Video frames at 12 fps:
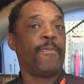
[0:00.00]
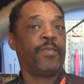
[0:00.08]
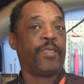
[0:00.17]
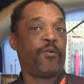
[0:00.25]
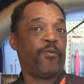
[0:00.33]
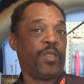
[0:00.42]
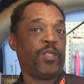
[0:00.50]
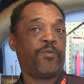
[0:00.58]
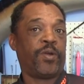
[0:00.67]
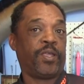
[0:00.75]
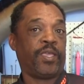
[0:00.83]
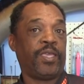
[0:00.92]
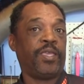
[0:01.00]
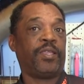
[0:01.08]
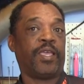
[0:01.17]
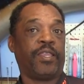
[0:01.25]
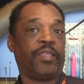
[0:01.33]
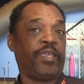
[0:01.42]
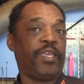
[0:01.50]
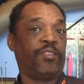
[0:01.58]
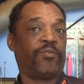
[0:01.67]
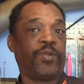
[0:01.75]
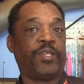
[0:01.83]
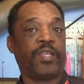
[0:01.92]
They really want to eat, and they
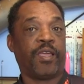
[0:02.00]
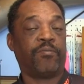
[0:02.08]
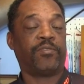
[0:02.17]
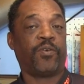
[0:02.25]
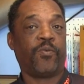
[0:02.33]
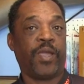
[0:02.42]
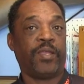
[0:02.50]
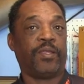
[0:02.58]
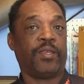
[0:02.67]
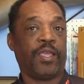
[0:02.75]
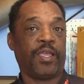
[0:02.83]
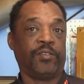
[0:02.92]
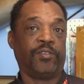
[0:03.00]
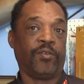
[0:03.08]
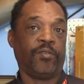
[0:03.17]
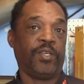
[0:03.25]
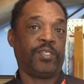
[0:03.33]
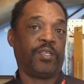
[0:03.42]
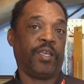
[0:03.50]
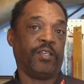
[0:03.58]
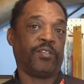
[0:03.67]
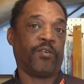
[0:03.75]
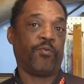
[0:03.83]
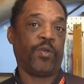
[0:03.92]
eat 3 times their weight in a day. So these
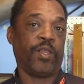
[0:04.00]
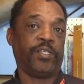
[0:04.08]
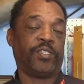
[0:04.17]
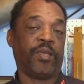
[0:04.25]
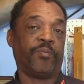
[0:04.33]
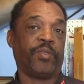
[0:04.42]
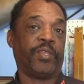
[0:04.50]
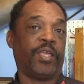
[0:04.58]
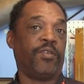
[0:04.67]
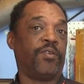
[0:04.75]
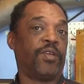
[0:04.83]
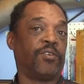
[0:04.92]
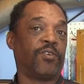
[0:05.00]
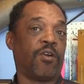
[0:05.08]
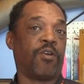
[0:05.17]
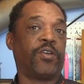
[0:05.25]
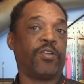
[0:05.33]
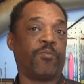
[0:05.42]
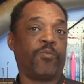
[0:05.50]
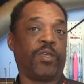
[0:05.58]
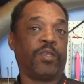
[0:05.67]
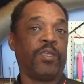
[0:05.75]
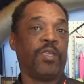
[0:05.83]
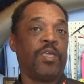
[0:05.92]
things are really something that you can target them with.